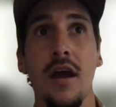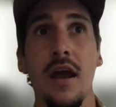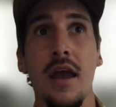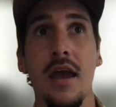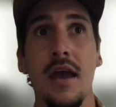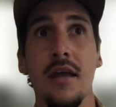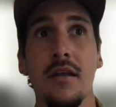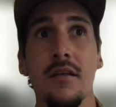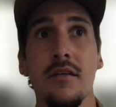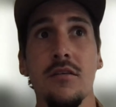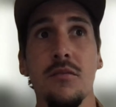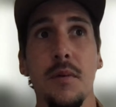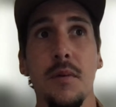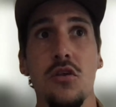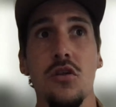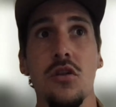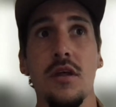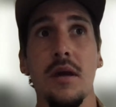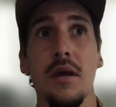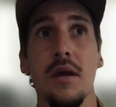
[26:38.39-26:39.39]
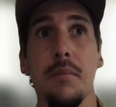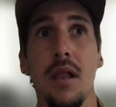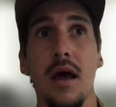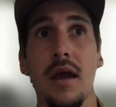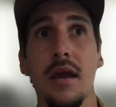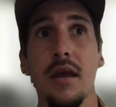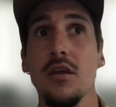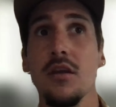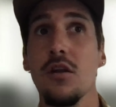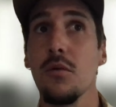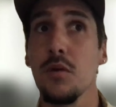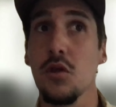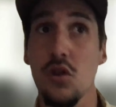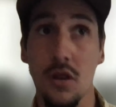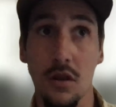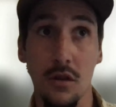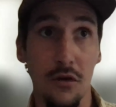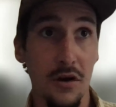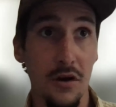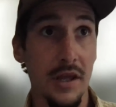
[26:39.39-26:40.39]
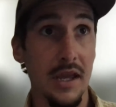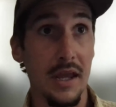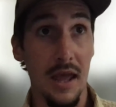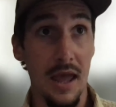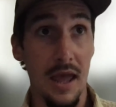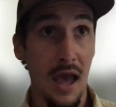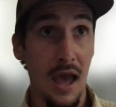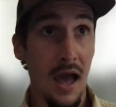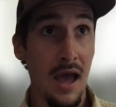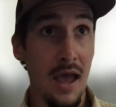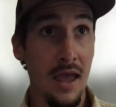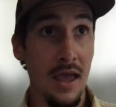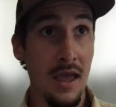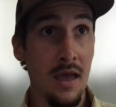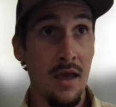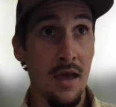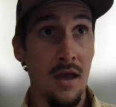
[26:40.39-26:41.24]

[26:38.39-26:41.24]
and especially applying machine learning and AI.